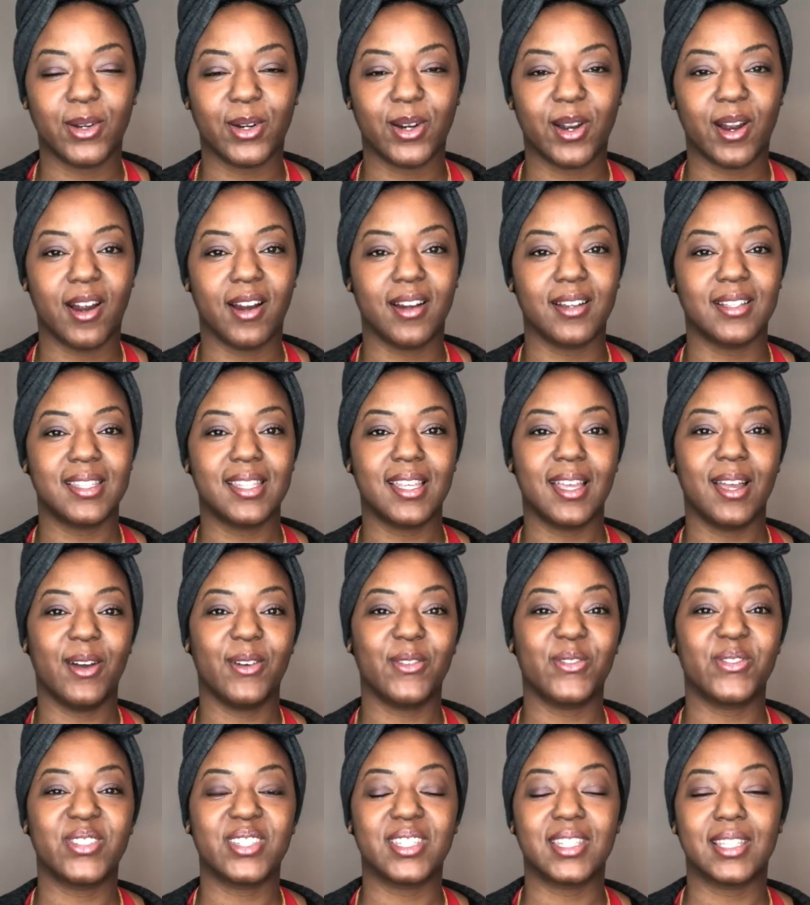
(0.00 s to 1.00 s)
cards to
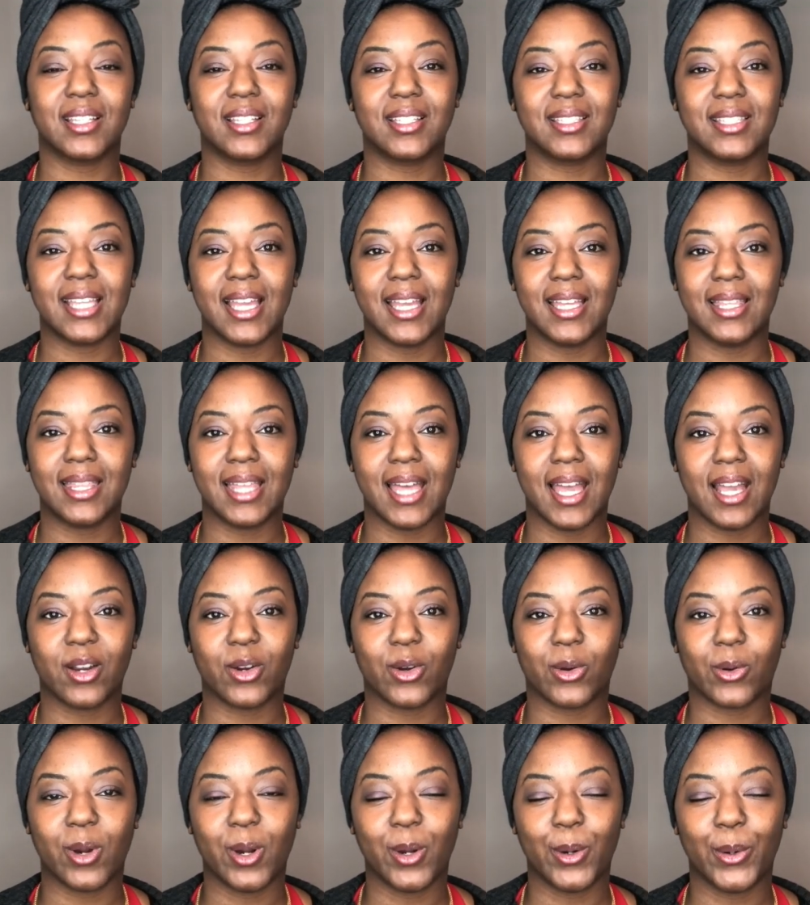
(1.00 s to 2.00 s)
help facilitate that
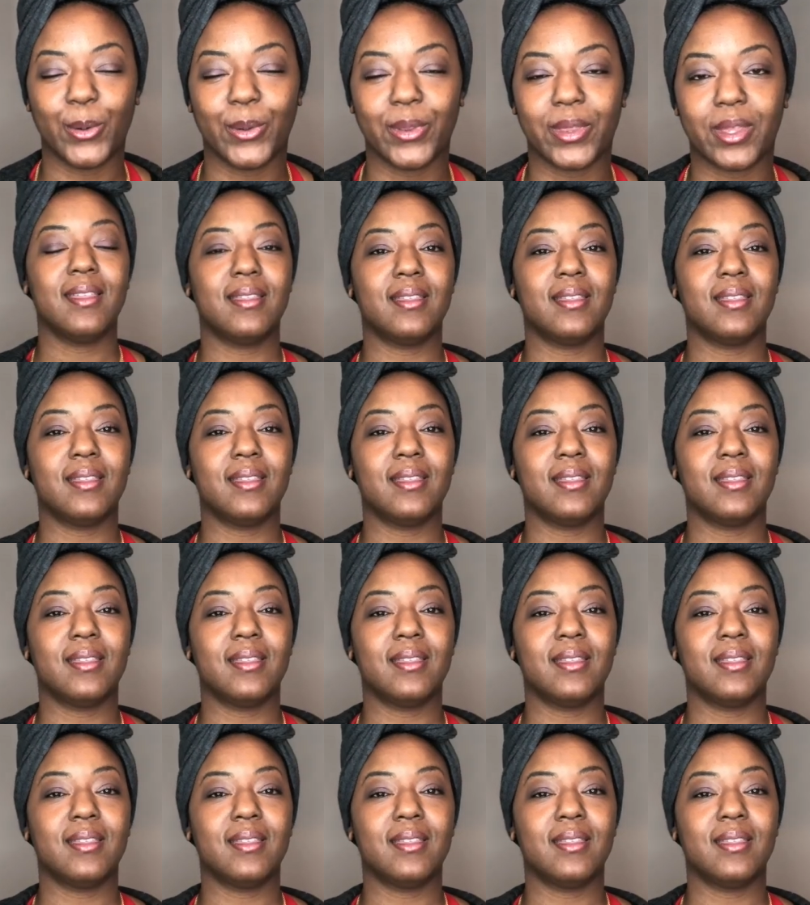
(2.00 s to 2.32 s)
growth.